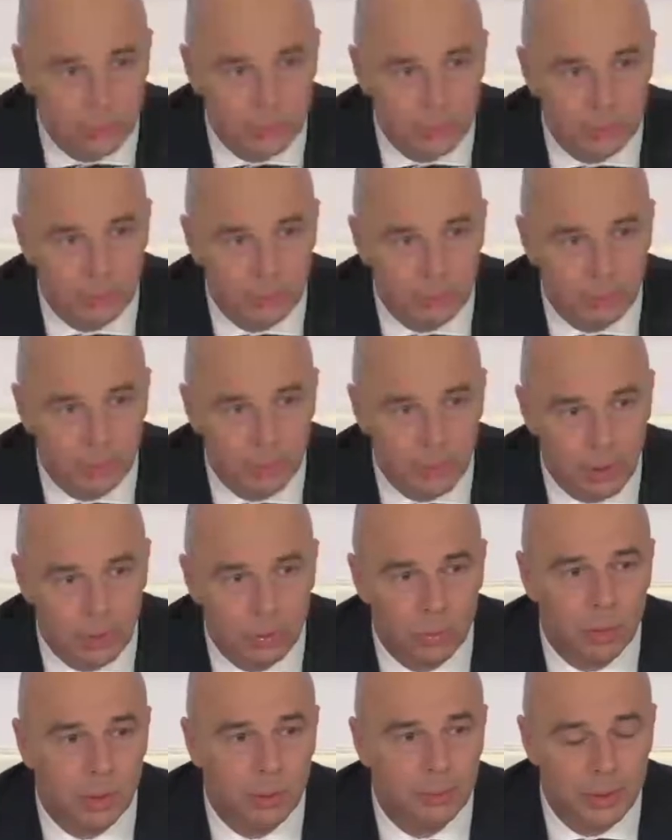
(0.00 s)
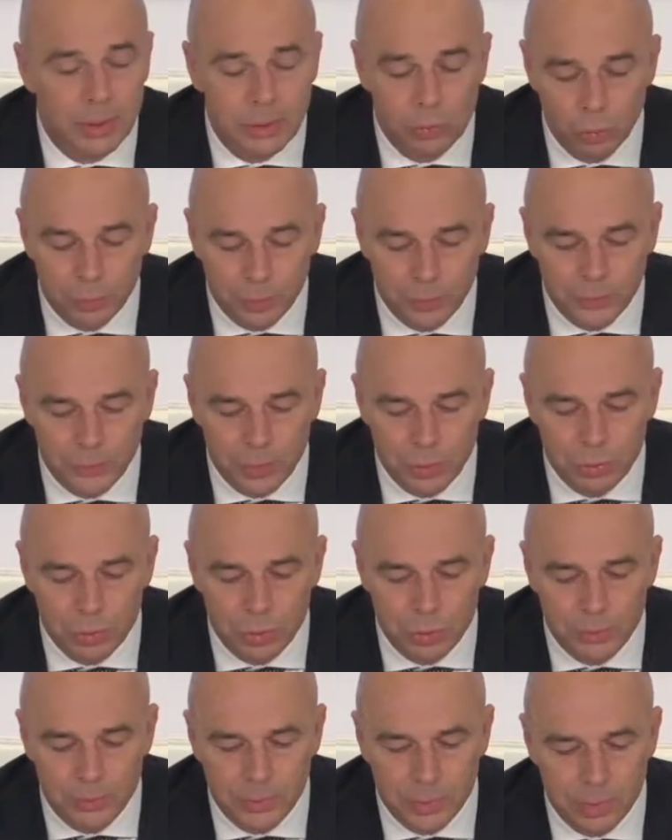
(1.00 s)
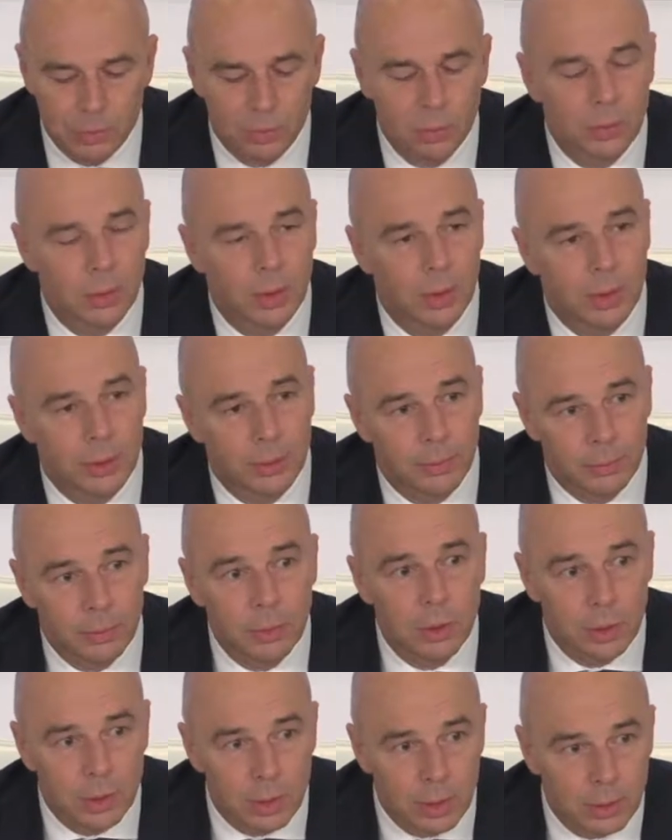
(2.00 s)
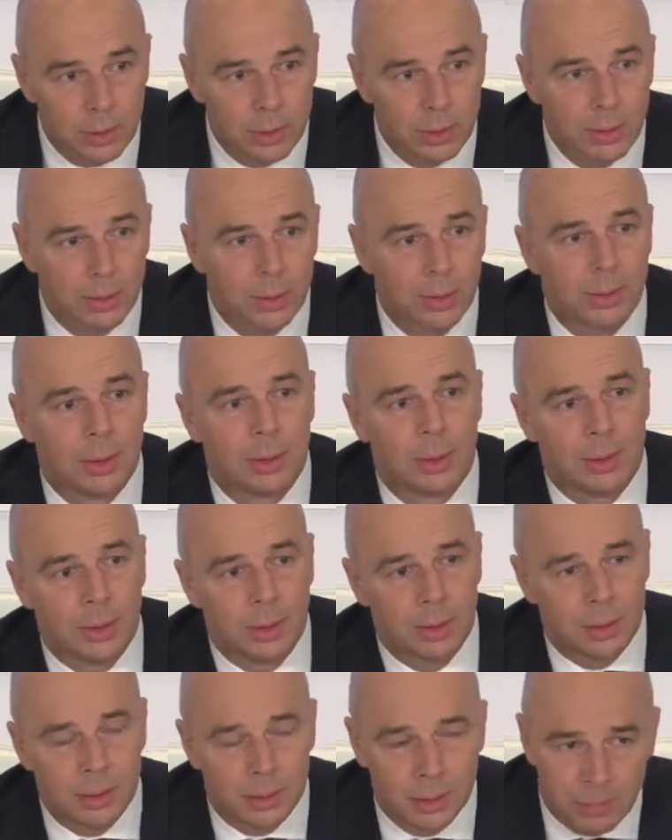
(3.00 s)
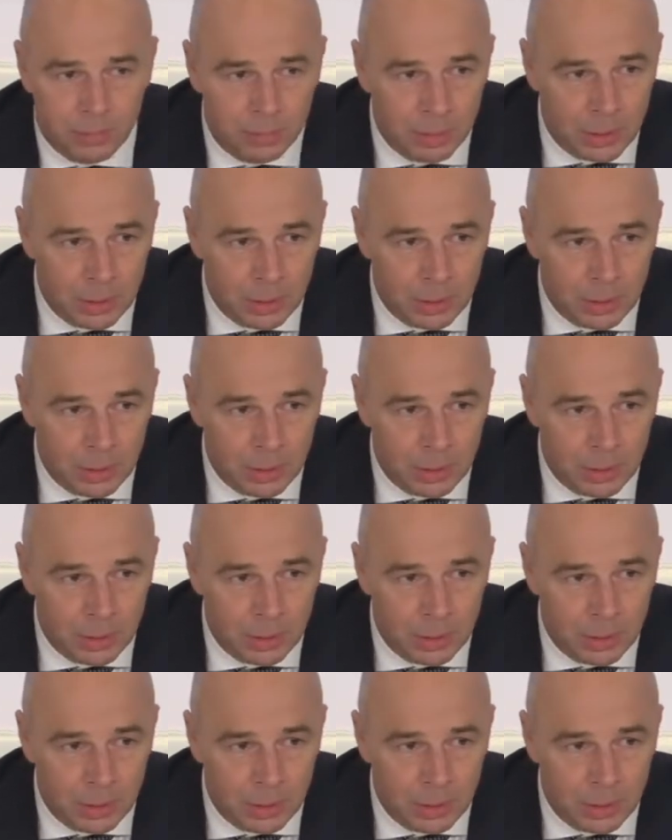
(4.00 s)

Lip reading: there will be non-oil and gas incomes.